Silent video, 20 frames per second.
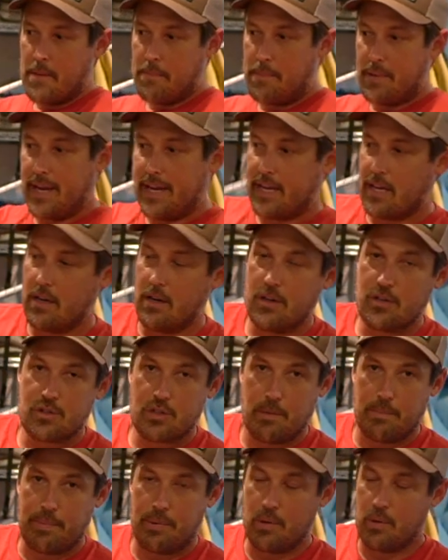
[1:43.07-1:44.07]
But I could
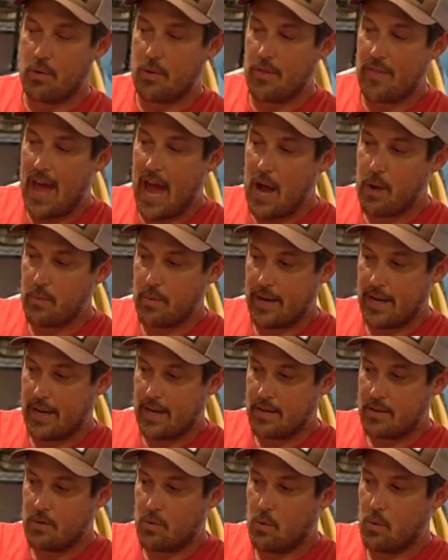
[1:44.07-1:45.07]
also pull that way,
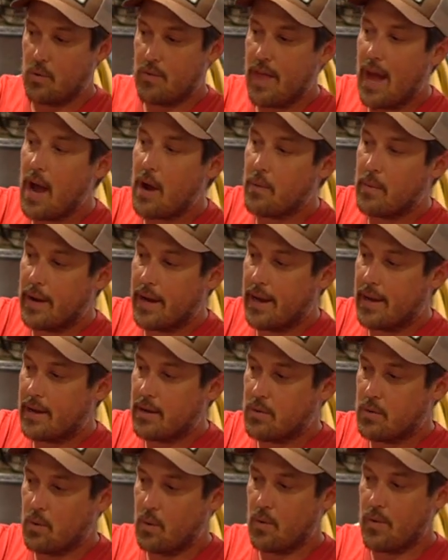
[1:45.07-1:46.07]
or that way,
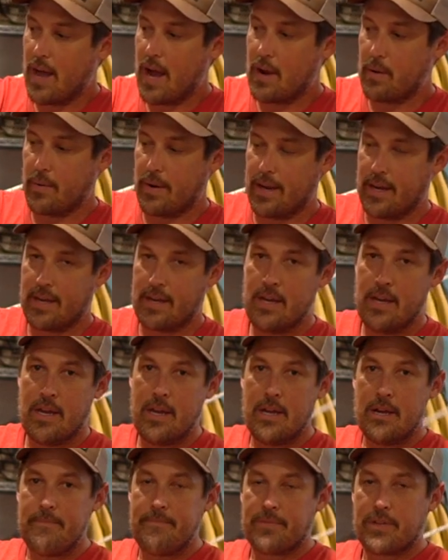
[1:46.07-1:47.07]
or that way.
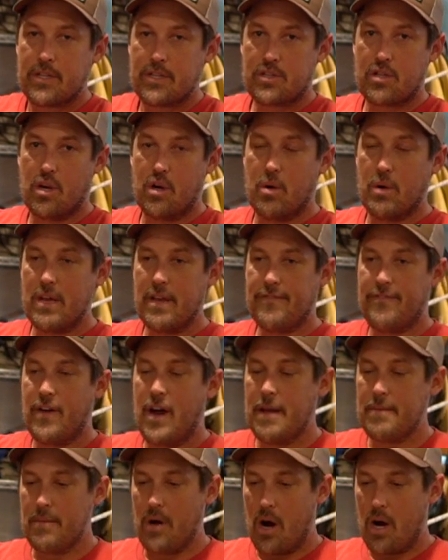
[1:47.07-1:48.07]
So if
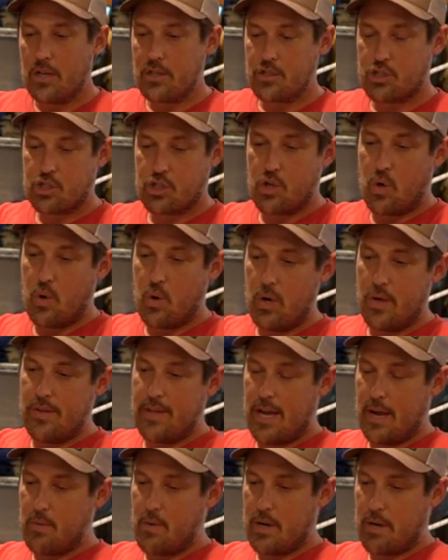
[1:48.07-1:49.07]
I'm on shore
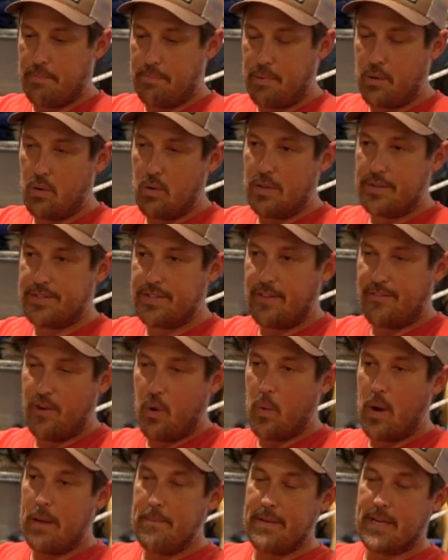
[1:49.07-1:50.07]
and I want to pull a
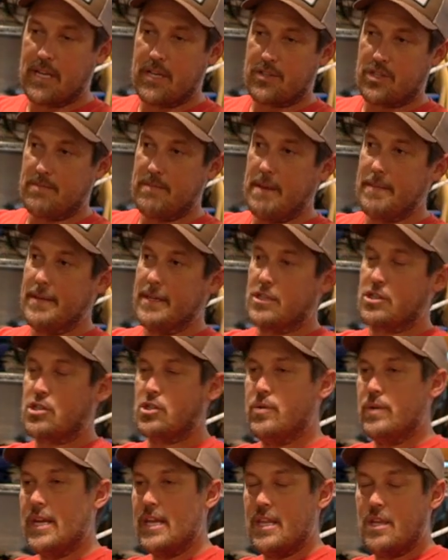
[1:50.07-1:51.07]
different way because there's maybe a
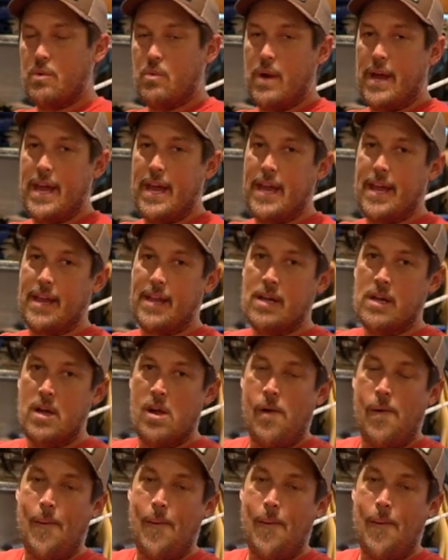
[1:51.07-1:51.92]
tree in the way,